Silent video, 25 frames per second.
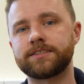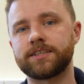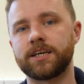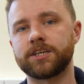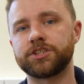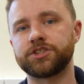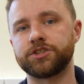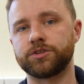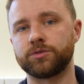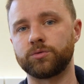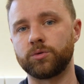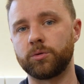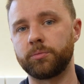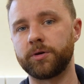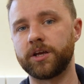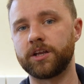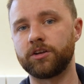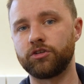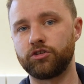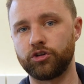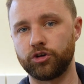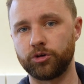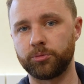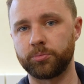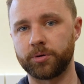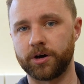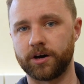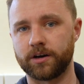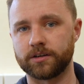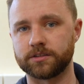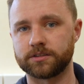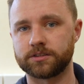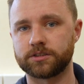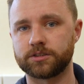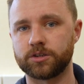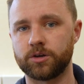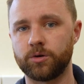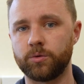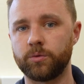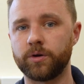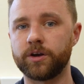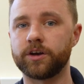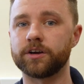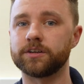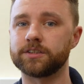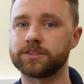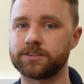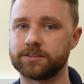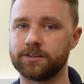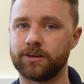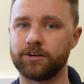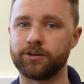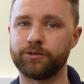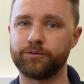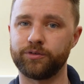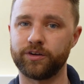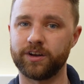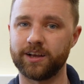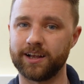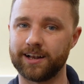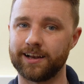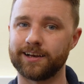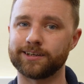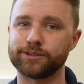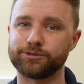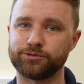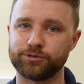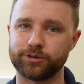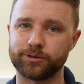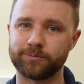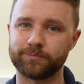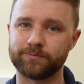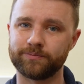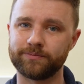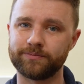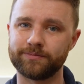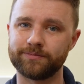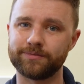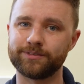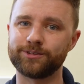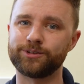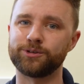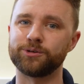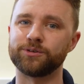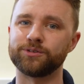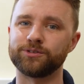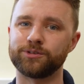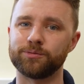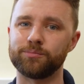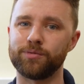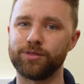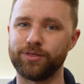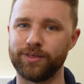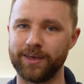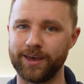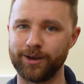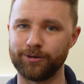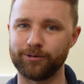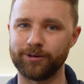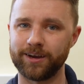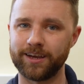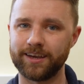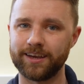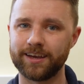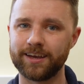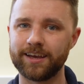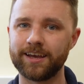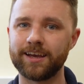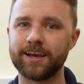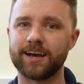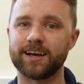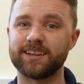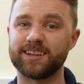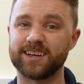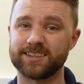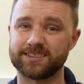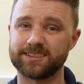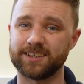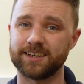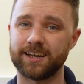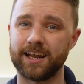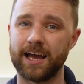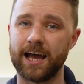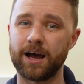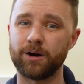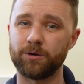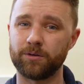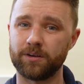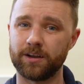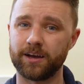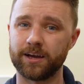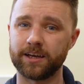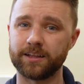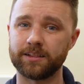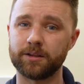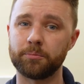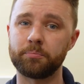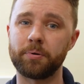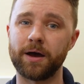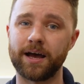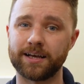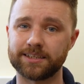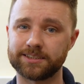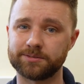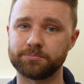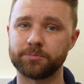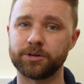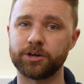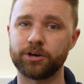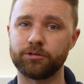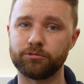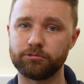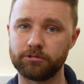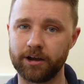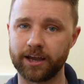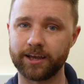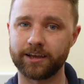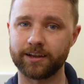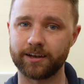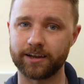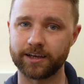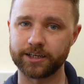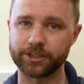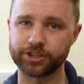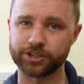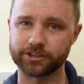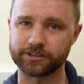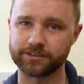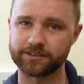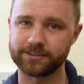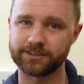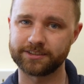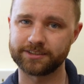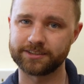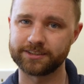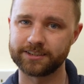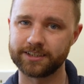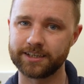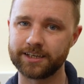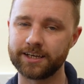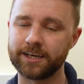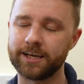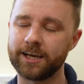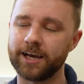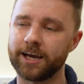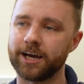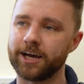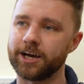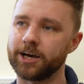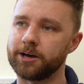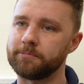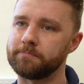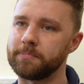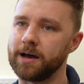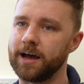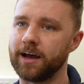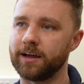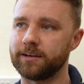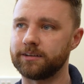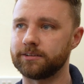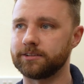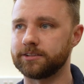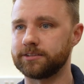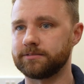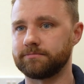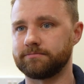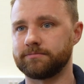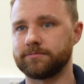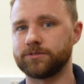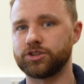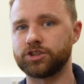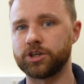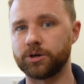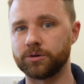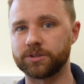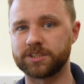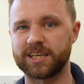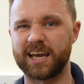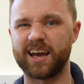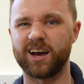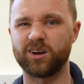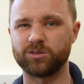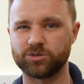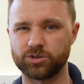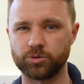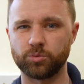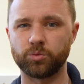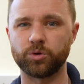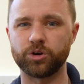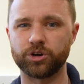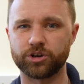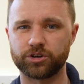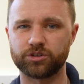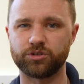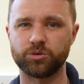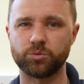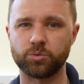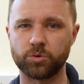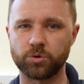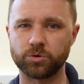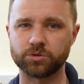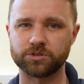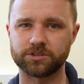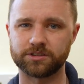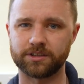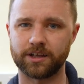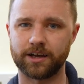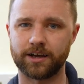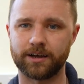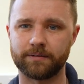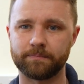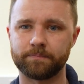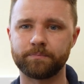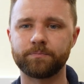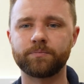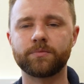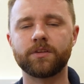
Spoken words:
session will be in two parts. We're going to start off in a classroom doing some theory, and that's going to outline the PASMA regulations and show us how to work towards that.